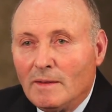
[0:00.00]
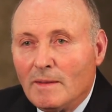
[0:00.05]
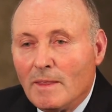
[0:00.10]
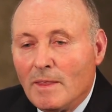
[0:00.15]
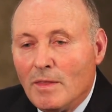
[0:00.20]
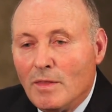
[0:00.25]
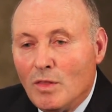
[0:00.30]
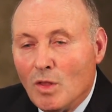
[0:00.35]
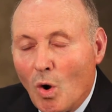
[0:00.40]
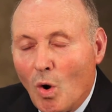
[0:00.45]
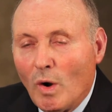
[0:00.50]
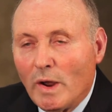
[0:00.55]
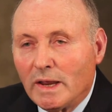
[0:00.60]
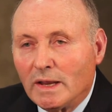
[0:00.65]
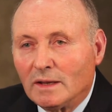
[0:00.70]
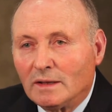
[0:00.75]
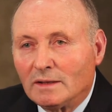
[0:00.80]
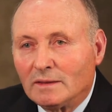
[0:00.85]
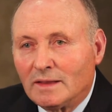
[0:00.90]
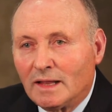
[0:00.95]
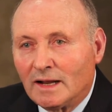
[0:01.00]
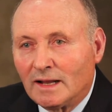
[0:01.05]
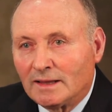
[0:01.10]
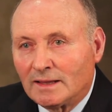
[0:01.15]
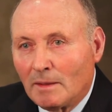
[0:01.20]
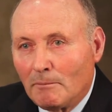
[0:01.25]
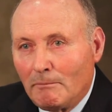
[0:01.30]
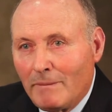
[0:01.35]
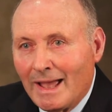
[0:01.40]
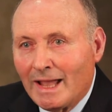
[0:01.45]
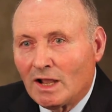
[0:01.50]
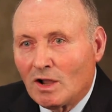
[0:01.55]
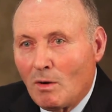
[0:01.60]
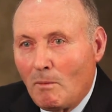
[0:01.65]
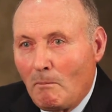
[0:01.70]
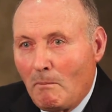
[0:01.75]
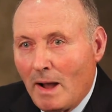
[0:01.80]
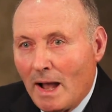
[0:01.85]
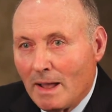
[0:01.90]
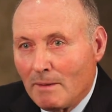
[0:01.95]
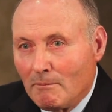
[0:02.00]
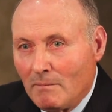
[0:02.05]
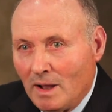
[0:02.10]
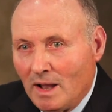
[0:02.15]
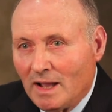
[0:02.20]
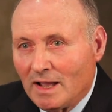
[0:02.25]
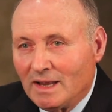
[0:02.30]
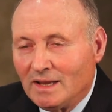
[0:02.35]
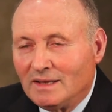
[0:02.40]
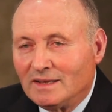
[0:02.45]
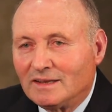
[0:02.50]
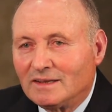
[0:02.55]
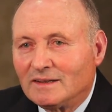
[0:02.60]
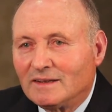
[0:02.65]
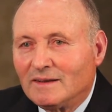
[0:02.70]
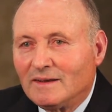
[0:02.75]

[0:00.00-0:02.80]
knowing that at the back of my mind,